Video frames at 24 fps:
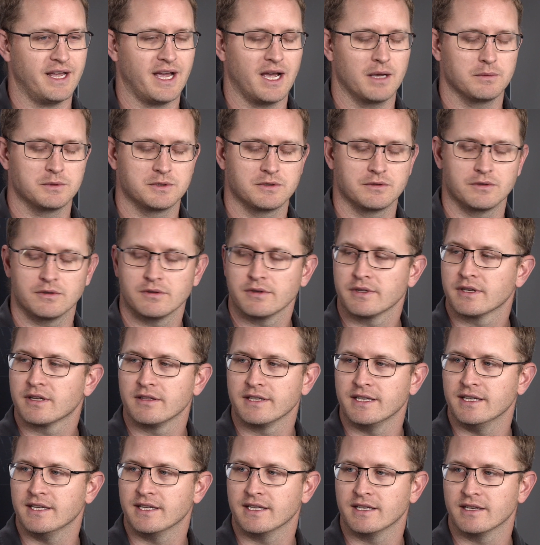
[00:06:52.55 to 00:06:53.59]
absolutely
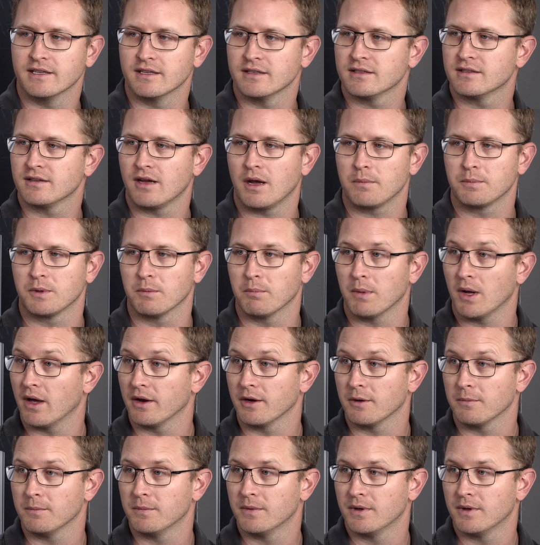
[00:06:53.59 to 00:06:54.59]
cleaning it top to bottom.